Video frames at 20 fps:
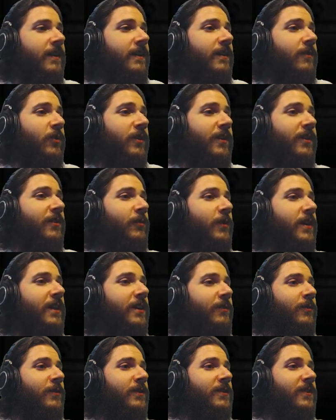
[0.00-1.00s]
Within a week,
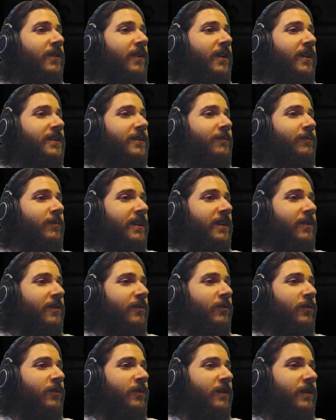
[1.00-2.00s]
it was awesomely
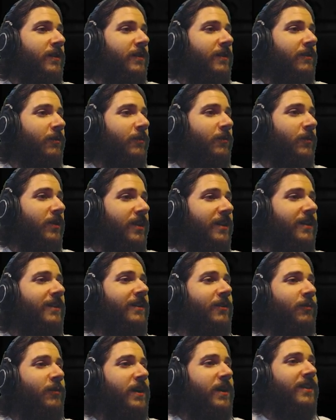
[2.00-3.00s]
cool.
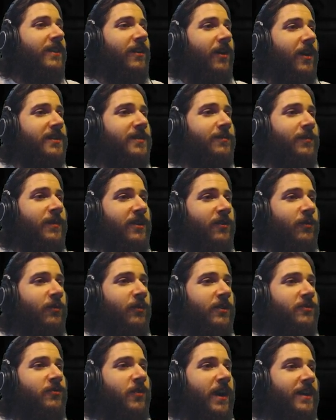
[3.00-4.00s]
Within the week, the awesomely
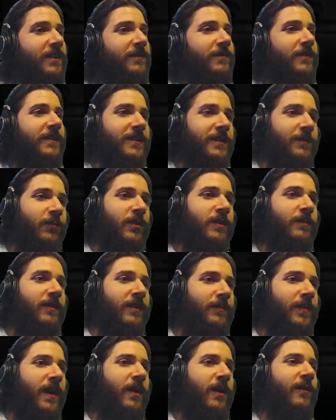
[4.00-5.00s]
cool, attractive, and
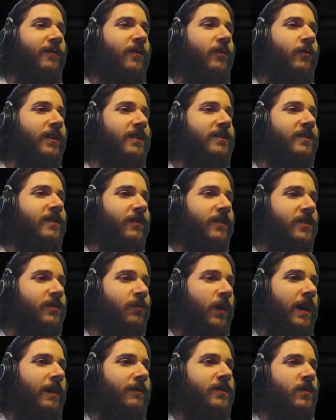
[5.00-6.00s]
supremely powerful witch of the
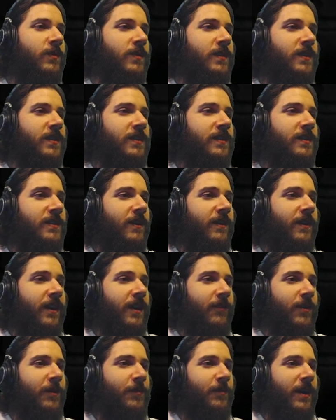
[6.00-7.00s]
swamps was sung in
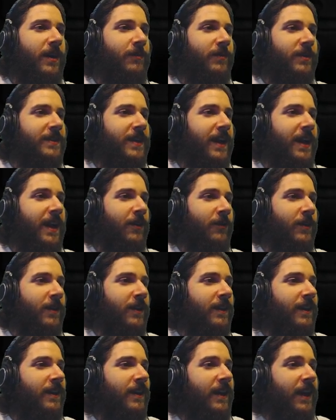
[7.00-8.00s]
every pub in
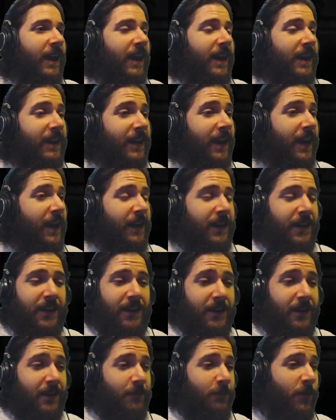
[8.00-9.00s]
town. And I
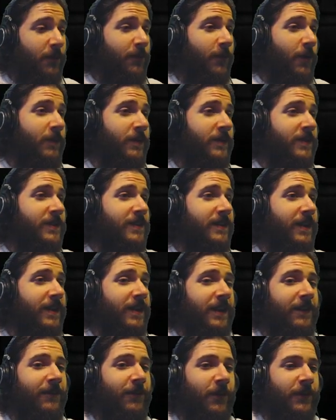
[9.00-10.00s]
gained performance and
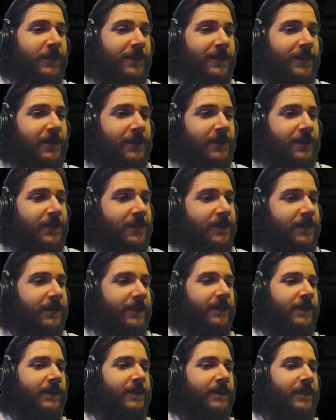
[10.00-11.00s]
influence, because
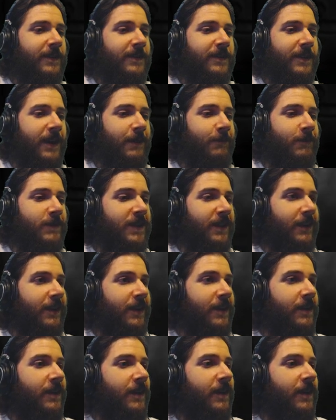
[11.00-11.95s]
this game is silly.